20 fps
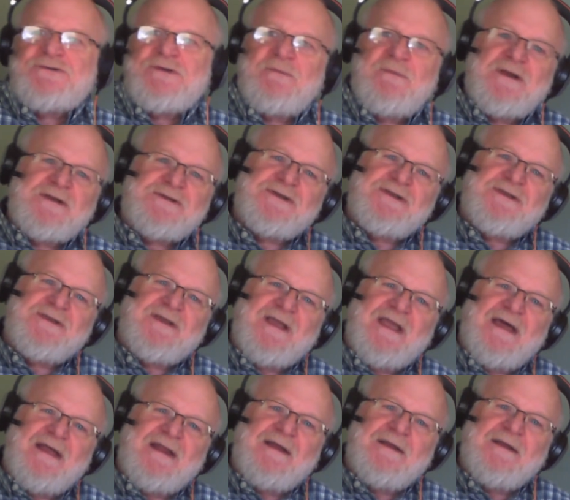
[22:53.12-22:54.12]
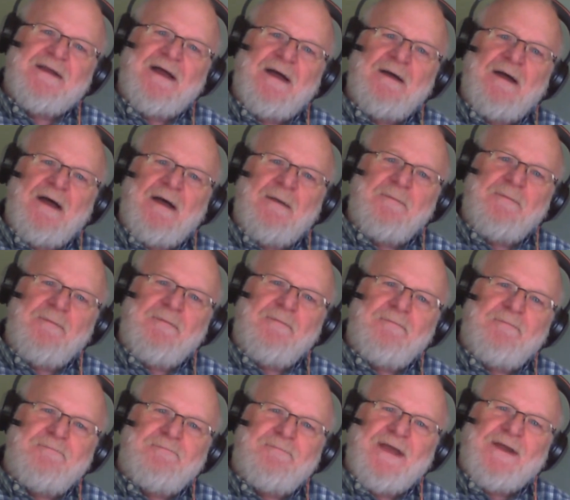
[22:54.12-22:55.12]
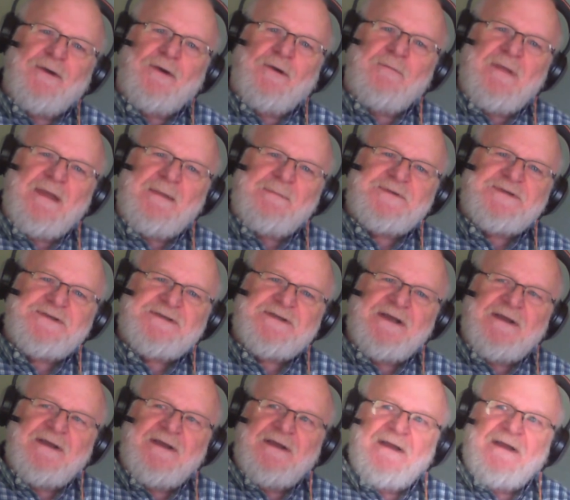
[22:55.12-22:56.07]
submission to get a bigger MIPS,